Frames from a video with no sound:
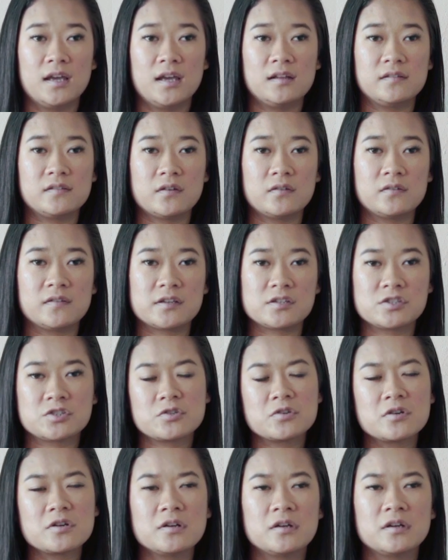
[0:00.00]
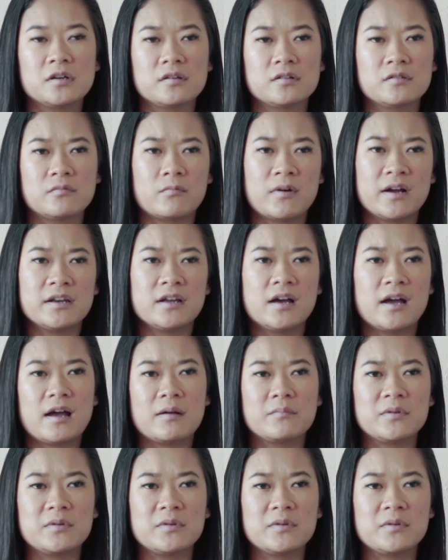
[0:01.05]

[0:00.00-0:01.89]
And so I was like, sure, why not?